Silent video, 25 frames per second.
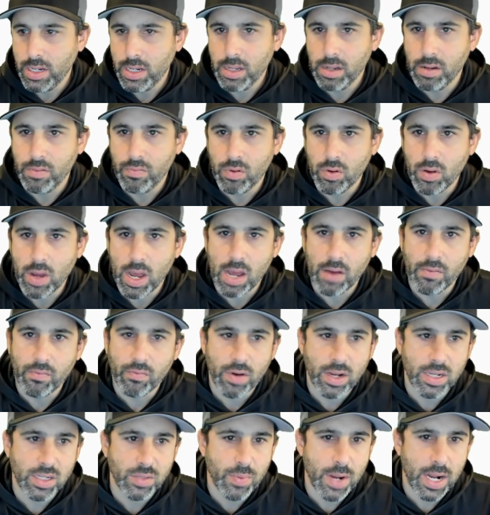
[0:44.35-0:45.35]
And if you have
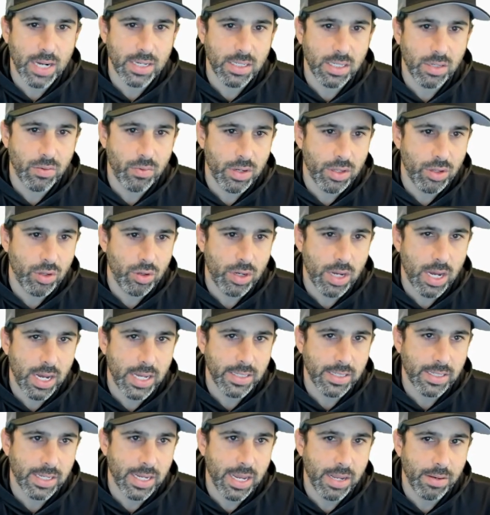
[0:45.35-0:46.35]
friends practicing with, you guys
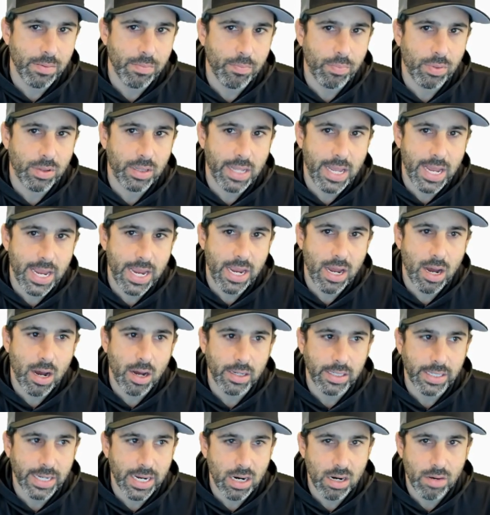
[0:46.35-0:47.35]
can play on
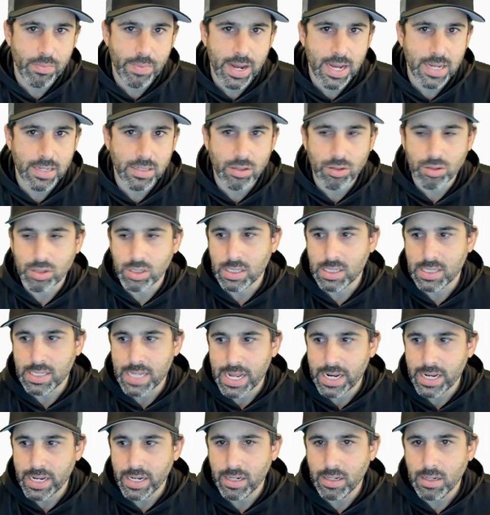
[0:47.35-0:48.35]
Carabas. There's a
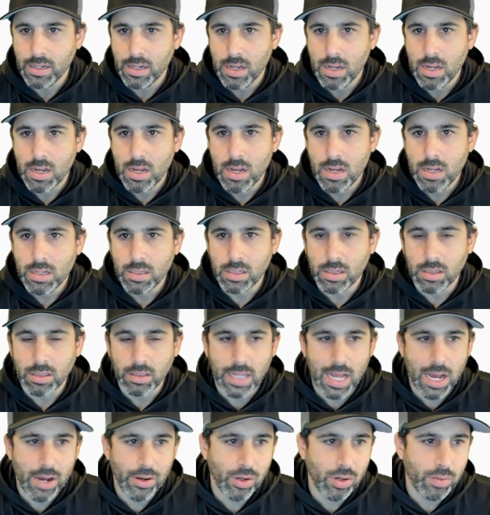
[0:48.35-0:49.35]
setting to
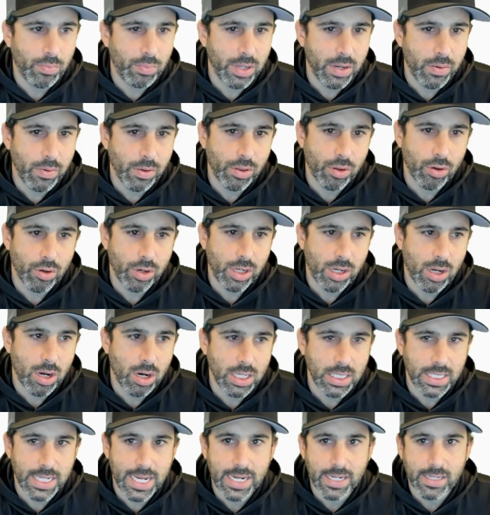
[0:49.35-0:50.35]
allow you to play with 30 card
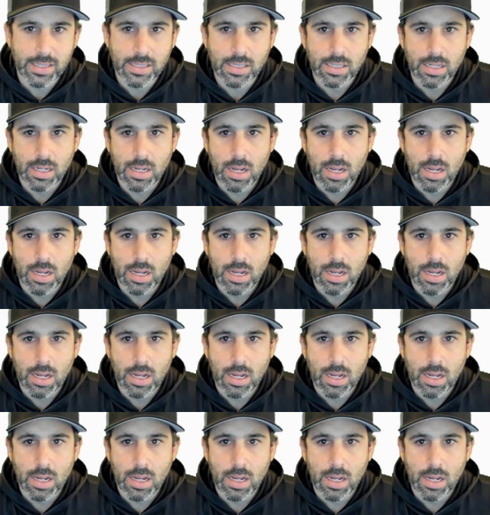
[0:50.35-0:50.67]
decks.